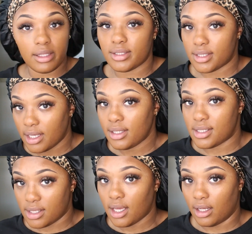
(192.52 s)
And the skin
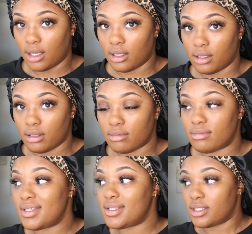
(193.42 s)
is skinning.
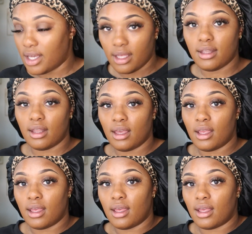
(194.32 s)
The skin
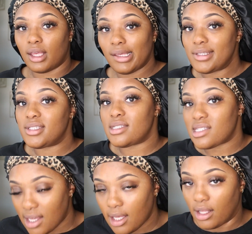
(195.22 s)

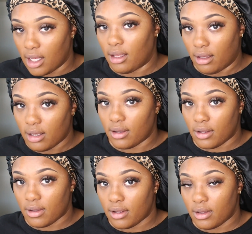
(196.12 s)
is skinning
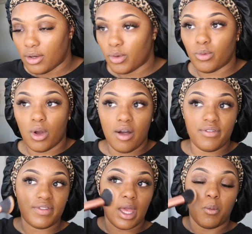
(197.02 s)

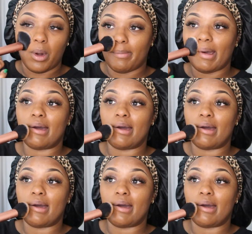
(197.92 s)
off of that one